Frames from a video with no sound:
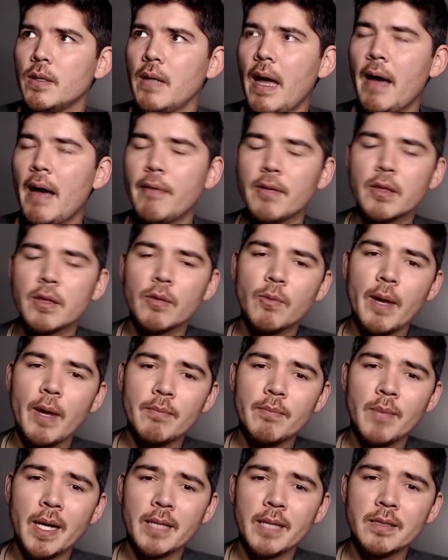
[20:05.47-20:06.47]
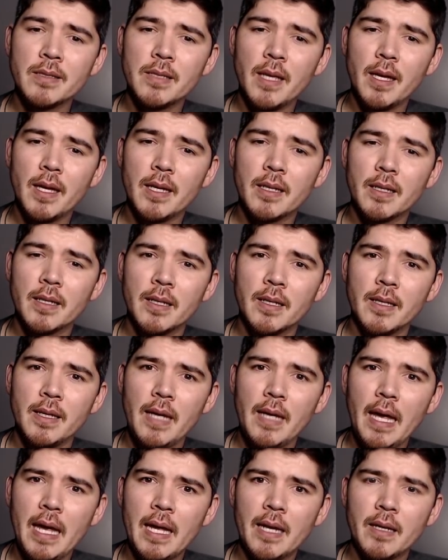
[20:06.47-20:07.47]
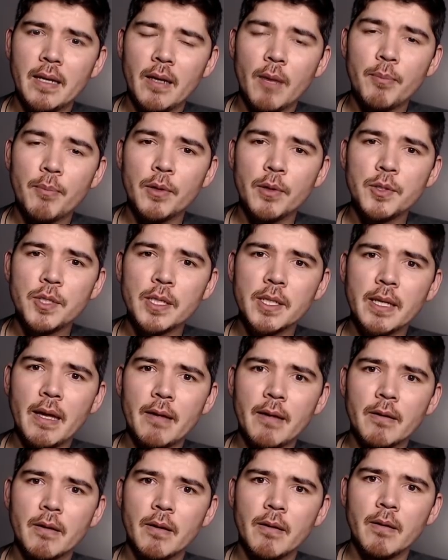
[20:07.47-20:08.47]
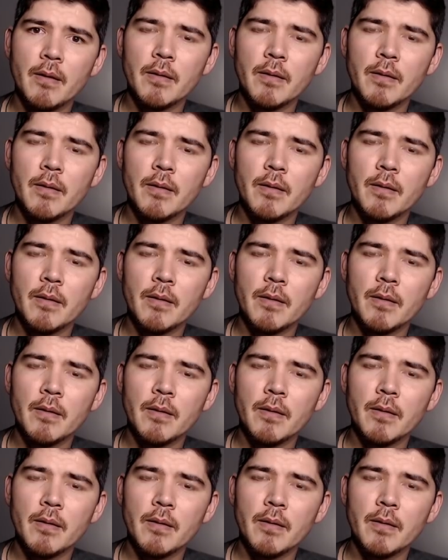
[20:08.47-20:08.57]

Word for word: having the right mindset and approaching it